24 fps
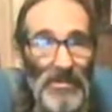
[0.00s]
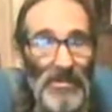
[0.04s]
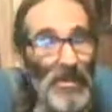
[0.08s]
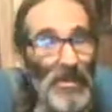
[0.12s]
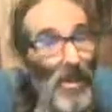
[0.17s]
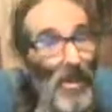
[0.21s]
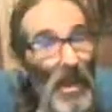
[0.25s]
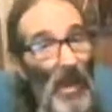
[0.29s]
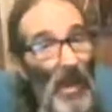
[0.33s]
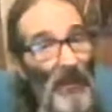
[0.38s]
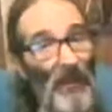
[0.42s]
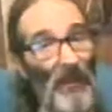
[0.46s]

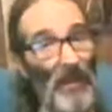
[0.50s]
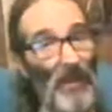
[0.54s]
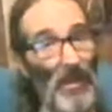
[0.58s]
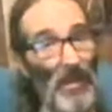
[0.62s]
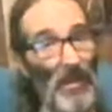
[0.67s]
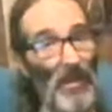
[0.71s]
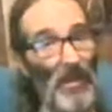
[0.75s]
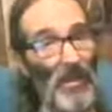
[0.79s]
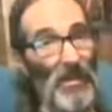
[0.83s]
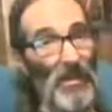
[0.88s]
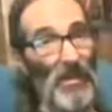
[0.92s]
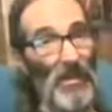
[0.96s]
They're not
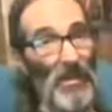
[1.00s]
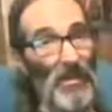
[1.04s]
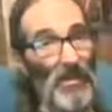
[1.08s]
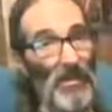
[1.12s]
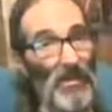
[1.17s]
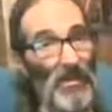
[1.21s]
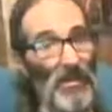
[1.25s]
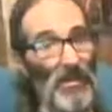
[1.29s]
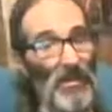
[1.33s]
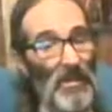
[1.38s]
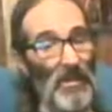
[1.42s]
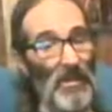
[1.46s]
very good.
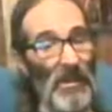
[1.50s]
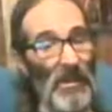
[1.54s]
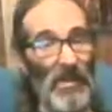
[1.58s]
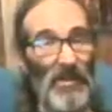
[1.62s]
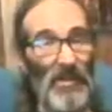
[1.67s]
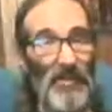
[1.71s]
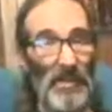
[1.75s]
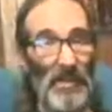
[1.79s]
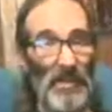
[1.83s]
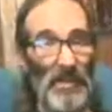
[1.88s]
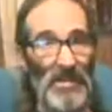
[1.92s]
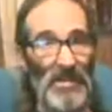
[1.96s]

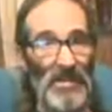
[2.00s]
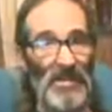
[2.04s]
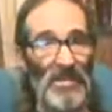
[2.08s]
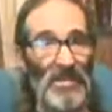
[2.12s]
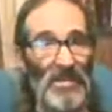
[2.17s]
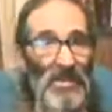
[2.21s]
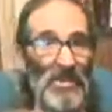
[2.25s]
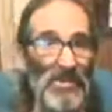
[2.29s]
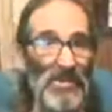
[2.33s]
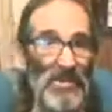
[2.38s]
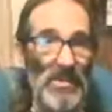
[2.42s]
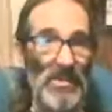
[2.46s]
Let's face it,
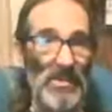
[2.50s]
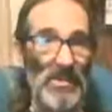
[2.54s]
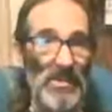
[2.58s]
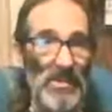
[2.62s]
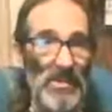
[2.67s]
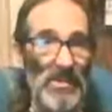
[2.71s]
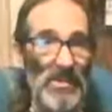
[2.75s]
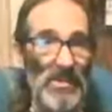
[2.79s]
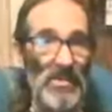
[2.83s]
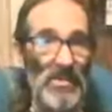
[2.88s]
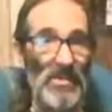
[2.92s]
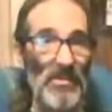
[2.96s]
she's
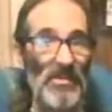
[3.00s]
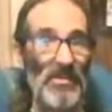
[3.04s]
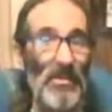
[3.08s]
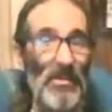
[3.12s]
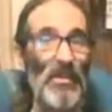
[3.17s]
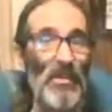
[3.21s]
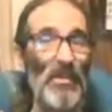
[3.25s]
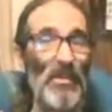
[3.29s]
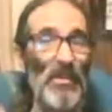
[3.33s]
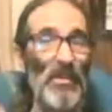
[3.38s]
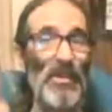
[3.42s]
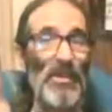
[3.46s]
16 years
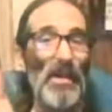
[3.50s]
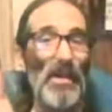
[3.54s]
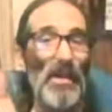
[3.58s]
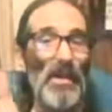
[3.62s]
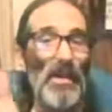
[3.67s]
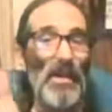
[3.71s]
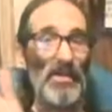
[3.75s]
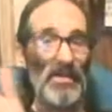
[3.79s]
old.